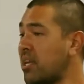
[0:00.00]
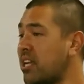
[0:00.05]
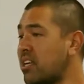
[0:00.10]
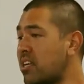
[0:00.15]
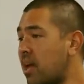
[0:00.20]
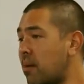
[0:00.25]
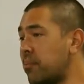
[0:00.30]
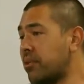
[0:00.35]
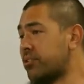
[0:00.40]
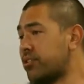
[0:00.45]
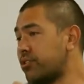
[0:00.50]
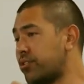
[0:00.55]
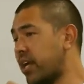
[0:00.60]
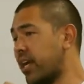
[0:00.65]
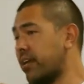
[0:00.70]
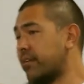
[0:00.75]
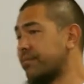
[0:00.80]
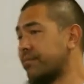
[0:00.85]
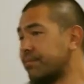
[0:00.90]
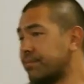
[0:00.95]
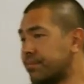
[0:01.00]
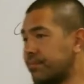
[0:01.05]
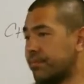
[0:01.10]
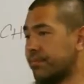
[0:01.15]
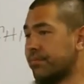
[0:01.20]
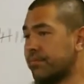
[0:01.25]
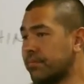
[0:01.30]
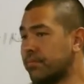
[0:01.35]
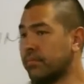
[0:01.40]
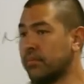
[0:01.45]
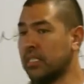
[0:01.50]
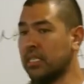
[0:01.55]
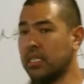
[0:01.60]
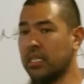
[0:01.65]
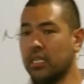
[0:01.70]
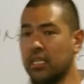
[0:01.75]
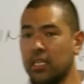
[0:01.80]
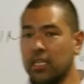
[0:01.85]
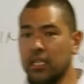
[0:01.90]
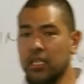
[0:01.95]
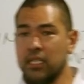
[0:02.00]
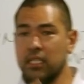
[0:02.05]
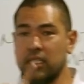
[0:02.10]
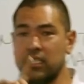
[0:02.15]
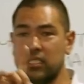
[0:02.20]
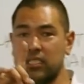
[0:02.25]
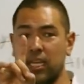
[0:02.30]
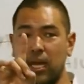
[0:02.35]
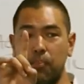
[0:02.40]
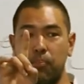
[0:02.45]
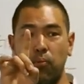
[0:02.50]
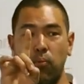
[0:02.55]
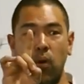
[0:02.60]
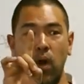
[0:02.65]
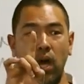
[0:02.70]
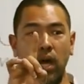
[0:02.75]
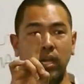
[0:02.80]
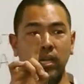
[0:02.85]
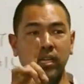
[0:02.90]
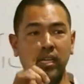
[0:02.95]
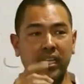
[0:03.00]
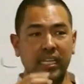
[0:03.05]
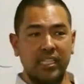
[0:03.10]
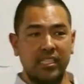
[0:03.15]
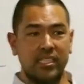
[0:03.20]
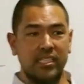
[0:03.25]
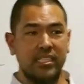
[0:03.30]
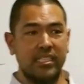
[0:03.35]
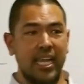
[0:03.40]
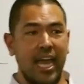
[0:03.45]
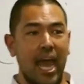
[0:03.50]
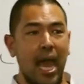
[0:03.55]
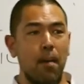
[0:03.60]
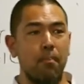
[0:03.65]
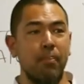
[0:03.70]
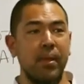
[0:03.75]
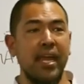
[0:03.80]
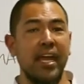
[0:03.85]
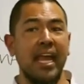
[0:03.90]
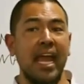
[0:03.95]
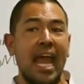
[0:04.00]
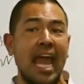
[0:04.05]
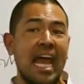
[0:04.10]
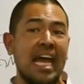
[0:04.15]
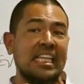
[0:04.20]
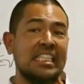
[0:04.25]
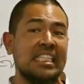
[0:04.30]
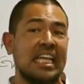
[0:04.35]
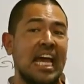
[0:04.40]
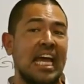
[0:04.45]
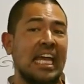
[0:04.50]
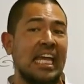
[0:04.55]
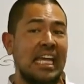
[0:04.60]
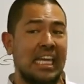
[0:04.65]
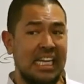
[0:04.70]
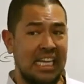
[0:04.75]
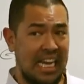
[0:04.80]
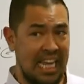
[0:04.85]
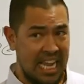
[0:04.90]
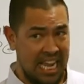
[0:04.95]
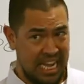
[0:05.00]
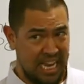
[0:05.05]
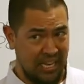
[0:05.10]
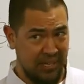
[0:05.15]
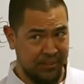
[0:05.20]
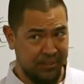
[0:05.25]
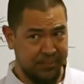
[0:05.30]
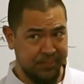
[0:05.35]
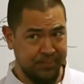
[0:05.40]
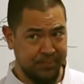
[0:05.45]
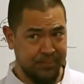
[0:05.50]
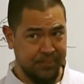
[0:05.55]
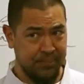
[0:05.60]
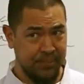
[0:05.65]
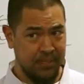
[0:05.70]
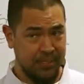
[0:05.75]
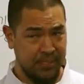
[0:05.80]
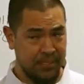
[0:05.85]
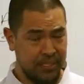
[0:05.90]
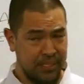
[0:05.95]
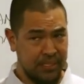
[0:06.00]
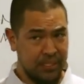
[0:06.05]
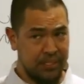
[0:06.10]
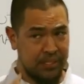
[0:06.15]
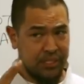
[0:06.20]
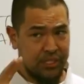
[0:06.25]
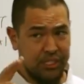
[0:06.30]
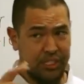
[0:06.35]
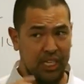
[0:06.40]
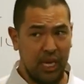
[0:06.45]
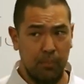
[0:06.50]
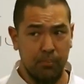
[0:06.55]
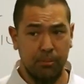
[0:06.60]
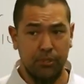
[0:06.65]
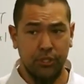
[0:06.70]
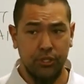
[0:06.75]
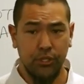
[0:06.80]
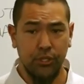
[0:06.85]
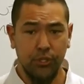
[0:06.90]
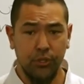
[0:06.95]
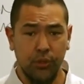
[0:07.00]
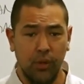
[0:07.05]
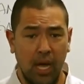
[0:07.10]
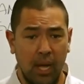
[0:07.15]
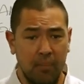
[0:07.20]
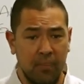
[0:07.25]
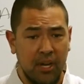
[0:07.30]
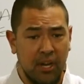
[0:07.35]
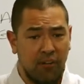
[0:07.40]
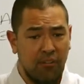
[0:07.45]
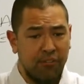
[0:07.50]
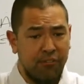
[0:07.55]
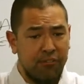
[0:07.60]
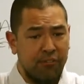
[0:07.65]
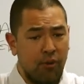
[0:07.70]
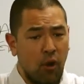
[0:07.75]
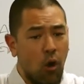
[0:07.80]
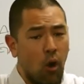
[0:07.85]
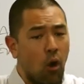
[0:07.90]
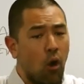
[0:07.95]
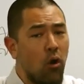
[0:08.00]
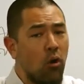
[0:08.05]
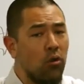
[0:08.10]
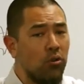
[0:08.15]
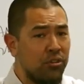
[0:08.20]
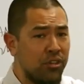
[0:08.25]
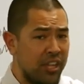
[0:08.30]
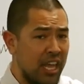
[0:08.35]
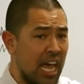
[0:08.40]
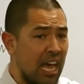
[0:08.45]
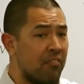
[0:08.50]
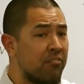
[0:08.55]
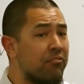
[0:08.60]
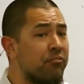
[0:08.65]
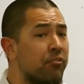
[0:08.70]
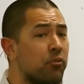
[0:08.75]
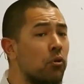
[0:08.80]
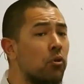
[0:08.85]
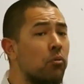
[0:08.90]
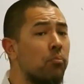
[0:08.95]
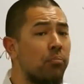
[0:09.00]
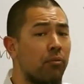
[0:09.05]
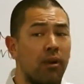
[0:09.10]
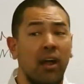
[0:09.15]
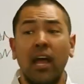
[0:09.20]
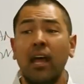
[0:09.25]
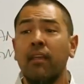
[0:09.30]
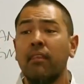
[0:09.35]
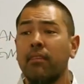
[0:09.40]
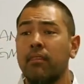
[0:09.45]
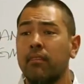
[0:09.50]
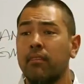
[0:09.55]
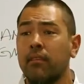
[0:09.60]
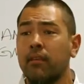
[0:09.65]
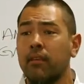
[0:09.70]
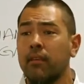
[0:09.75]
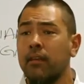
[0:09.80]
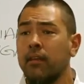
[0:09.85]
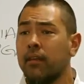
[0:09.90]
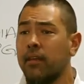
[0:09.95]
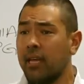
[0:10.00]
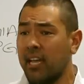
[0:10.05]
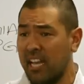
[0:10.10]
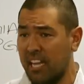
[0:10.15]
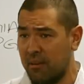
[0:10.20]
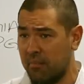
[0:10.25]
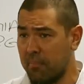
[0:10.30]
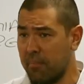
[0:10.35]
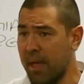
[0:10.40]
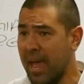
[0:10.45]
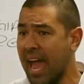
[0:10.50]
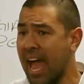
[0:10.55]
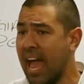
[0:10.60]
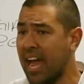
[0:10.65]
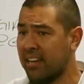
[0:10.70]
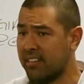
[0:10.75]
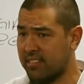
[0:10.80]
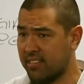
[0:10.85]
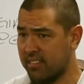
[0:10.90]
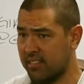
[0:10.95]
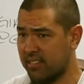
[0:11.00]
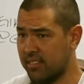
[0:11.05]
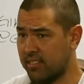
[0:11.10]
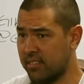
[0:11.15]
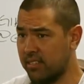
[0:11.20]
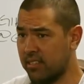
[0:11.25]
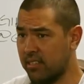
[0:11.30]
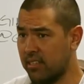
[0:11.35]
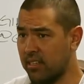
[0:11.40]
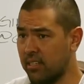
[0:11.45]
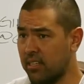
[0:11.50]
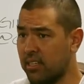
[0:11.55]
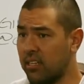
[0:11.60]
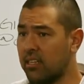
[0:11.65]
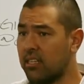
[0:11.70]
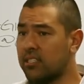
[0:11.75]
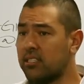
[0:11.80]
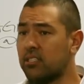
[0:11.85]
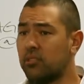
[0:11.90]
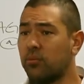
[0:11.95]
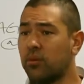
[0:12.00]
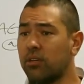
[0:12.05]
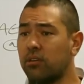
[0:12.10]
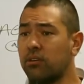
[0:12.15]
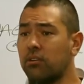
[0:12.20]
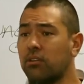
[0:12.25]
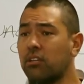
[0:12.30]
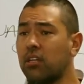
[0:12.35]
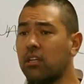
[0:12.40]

me to demonstrate. Step one is tapping as I inhale. Step two, I'm going to hold that full breath and pat. This is what it'll